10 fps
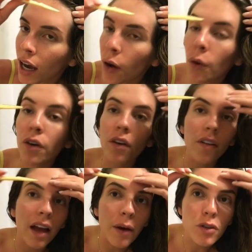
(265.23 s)
or
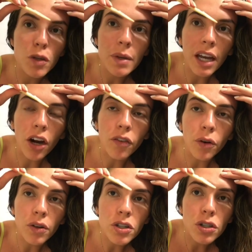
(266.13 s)
I would just be
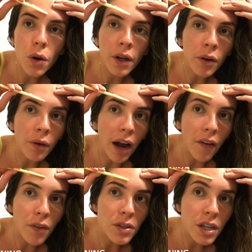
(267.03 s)
careful just going
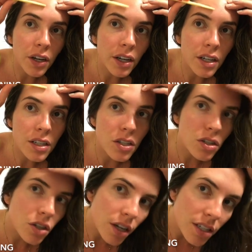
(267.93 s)
around those areas
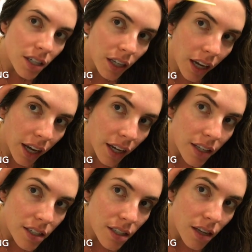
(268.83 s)
just in
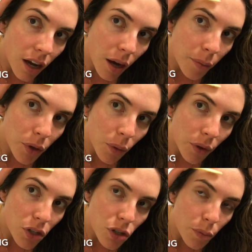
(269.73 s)
case you don't
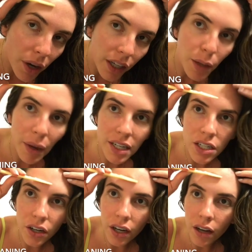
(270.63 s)
want to spread any
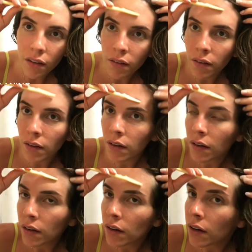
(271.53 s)
bacteria.
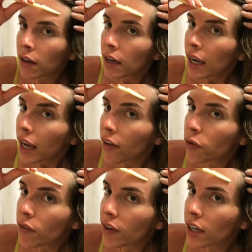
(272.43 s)
If
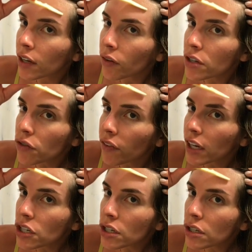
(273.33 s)
you have any
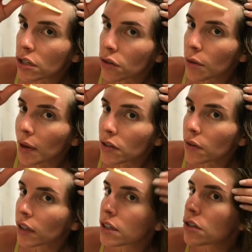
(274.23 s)
reservation too about
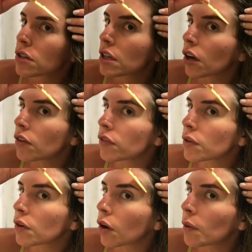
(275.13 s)
doing this yourself, you
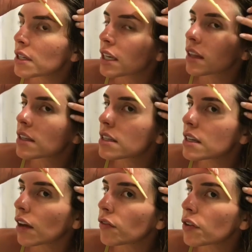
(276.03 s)
can always get this
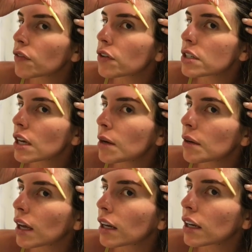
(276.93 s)
done for the first time
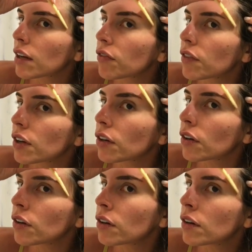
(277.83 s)
and kind of get a
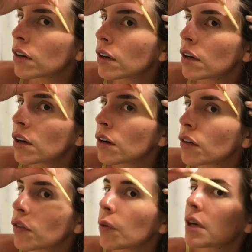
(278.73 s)
feel
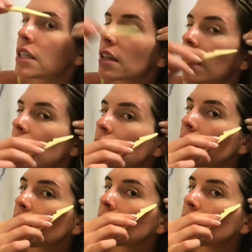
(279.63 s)
for what it's like.